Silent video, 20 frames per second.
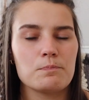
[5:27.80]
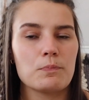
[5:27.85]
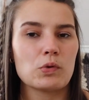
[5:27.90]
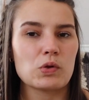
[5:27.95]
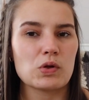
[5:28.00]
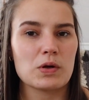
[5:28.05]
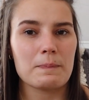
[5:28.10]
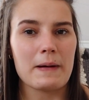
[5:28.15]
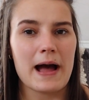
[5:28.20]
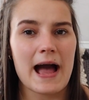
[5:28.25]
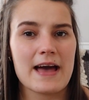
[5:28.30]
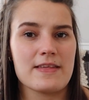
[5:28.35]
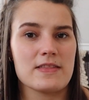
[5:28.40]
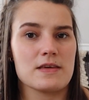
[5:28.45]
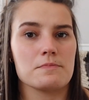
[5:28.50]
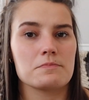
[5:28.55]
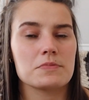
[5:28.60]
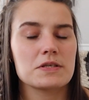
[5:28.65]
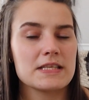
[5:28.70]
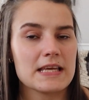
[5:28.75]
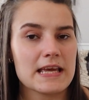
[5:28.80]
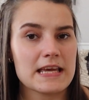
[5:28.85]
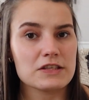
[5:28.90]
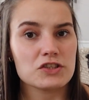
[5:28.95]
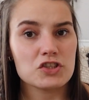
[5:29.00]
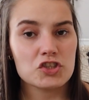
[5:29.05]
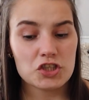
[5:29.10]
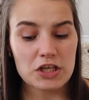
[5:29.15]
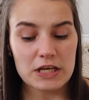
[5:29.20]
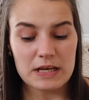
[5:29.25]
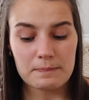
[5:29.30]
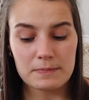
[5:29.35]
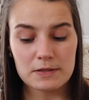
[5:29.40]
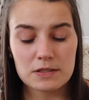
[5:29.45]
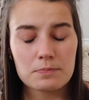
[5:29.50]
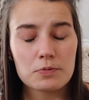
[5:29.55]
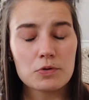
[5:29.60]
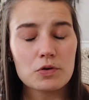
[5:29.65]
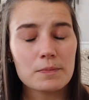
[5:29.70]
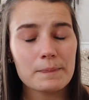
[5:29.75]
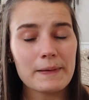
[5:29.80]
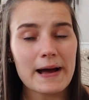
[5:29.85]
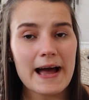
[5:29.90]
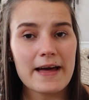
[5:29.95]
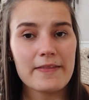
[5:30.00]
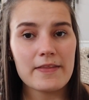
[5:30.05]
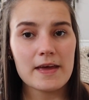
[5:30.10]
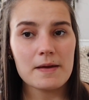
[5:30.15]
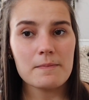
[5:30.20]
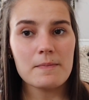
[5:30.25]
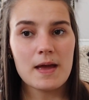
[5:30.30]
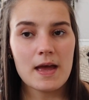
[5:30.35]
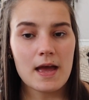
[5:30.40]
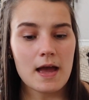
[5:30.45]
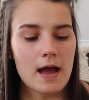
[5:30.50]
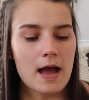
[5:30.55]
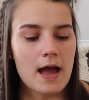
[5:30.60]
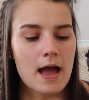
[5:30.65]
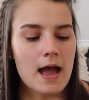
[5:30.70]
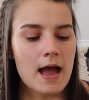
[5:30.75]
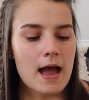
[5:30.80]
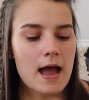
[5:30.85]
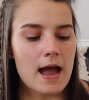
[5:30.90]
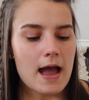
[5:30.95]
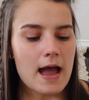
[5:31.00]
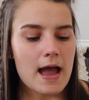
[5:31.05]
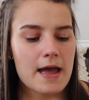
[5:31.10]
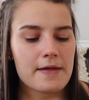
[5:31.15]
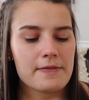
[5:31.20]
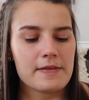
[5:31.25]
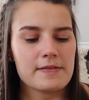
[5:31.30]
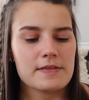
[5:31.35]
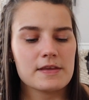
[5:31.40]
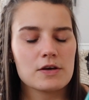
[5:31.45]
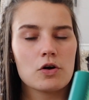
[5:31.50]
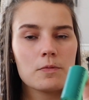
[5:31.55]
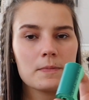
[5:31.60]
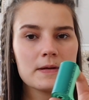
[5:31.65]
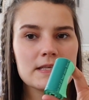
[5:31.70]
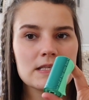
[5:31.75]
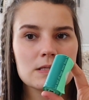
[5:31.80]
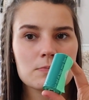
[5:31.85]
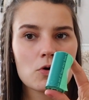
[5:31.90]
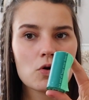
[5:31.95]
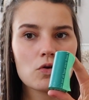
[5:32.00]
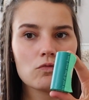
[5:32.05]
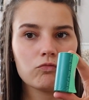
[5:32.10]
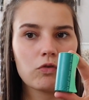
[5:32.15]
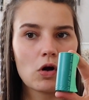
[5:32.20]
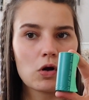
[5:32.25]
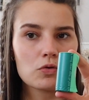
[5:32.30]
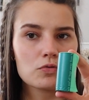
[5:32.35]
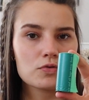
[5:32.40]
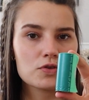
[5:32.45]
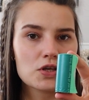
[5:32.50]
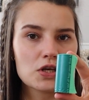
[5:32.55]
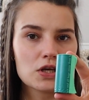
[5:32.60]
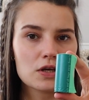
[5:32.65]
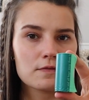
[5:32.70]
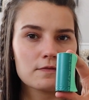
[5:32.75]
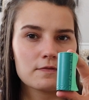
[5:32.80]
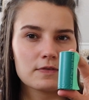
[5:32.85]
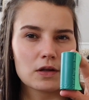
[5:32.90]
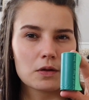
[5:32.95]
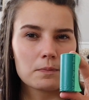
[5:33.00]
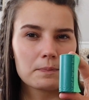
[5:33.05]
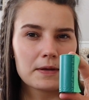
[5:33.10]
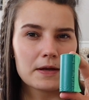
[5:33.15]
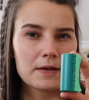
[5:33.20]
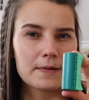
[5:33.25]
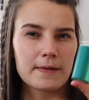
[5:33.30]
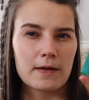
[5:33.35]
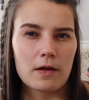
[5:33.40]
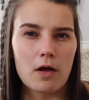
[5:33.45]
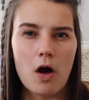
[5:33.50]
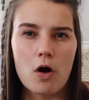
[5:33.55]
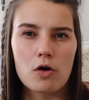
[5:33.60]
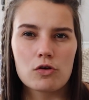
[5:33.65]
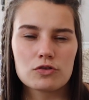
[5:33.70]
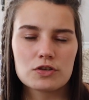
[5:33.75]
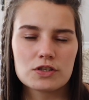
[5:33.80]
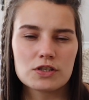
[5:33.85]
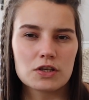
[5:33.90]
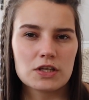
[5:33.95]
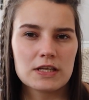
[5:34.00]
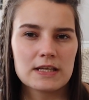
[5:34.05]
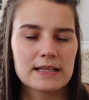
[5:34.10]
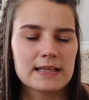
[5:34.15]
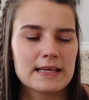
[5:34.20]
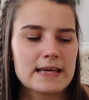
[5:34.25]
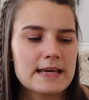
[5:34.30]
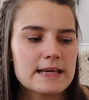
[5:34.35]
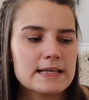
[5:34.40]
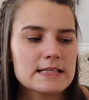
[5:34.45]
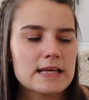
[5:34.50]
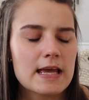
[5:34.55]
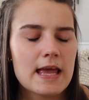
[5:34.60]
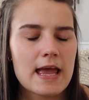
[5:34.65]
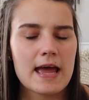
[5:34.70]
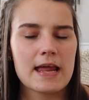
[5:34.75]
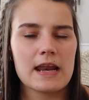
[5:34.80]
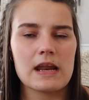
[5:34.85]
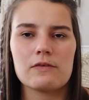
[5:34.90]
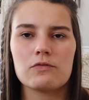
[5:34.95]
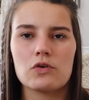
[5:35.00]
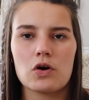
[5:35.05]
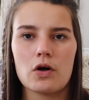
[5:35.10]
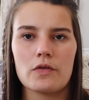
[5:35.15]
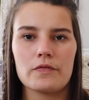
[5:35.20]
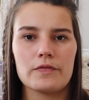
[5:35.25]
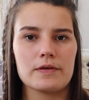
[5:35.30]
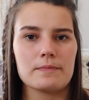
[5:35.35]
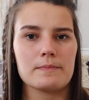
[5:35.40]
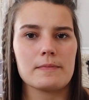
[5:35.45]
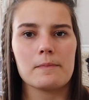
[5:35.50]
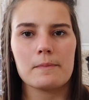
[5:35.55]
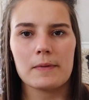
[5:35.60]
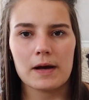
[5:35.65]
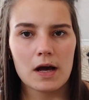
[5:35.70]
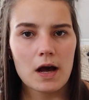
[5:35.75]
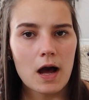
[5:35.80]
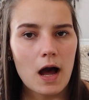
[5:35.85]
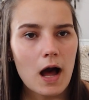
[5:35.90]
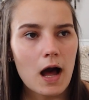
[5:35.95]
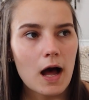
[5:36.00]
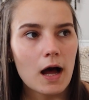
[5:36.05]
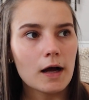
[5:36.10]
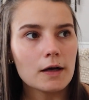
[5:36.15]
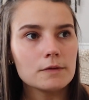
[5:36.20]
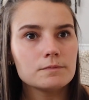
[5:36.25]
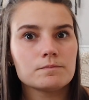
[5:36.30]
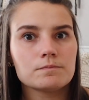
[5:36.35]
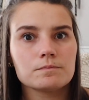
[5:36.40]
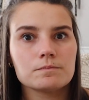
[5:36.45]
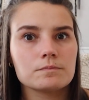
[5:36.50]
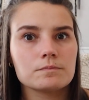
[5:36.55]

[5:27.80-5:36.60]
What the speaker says: bulk buy them because it is cheaper to bulk buy them. And then they come in small rolls so you can fill up your little holders on your lead. And I've got them in my car,